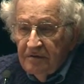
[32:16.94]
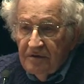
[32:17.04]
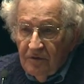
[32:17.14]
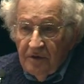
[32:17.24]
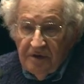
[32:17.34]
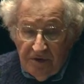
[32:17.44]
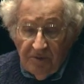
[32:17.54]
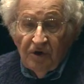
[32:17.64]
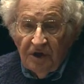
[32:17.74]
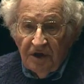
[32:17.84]
It's
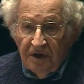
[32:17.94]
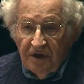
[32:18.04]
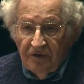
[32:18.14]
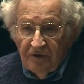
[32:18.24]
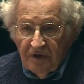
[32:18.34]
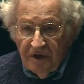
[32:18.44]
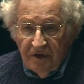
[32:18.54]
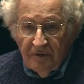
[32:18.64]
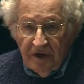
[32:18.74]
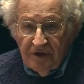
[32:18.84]
put a little differently.
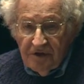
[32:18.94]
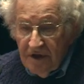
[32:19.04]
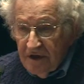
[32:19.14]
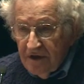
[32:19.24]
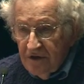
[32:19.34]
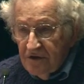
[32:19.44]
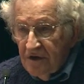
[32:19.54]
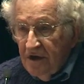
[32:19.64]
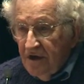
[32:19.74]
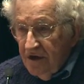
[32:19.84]
The way he said it is,
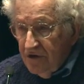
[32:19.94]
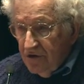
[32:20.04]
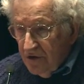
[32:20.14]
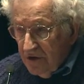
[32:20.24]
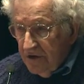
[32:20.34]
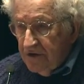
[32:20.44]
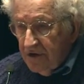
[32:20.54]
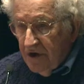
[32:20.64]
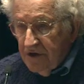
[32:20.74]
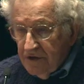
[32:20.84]
you're in
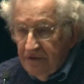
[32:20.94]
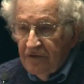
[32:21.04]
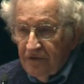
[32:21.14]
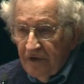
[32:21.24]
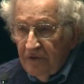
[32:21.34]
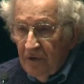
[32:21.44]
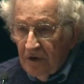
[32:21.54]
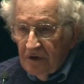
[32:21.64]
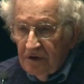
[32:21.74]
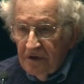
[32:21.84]
charge of the free
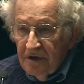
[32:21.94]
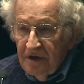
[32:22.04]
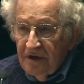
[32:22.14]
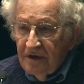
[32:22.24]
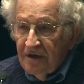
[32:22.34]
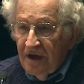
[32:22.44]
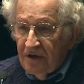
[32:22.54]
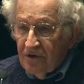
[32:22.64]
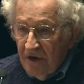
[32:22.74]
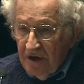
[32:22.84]
world.
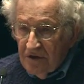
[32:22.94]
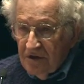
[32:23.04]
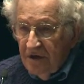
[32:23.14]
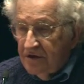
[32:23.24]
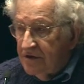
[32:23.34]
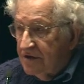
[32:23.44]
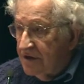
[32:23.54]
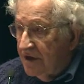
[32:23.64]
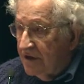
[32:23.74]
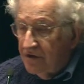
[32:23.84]
That translates as
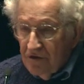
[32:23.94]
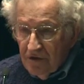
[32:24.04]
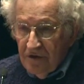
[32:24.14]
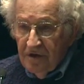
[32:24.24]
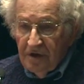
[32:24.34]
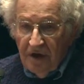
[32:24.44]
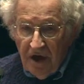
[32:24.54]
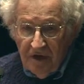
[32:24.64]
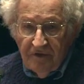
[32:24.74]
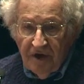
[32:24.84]
saying you're the
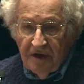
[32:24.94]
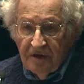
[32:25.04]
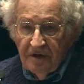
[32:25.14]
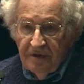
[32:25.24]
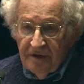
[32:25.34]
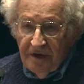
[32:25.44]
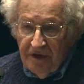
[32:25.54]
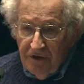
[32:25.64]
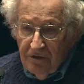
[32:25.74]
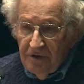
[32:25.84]
godfather,
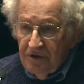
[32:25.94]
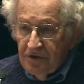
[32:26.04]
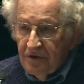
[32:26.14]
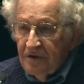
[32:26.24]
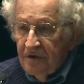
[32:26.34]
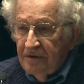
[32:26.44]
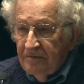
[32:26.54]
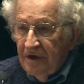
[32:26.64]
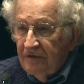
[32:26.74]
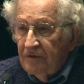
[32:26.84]
and you ensure that
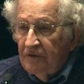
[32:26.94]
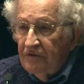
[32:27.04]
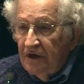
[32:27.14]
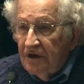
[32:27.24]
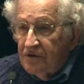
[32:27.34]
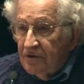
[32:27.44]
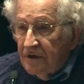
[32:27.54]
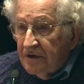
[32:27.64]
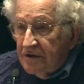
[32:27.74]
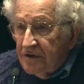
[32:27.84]
everyone follows
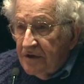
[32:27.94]
orders.